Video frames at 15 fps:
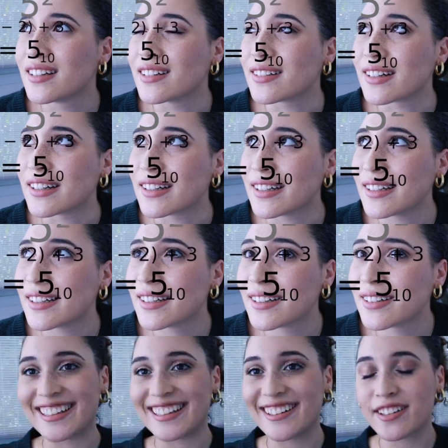oh good,
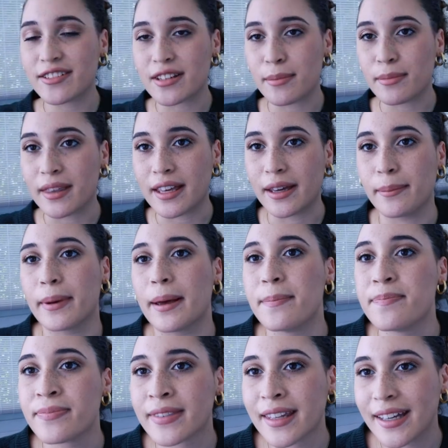Eco something, but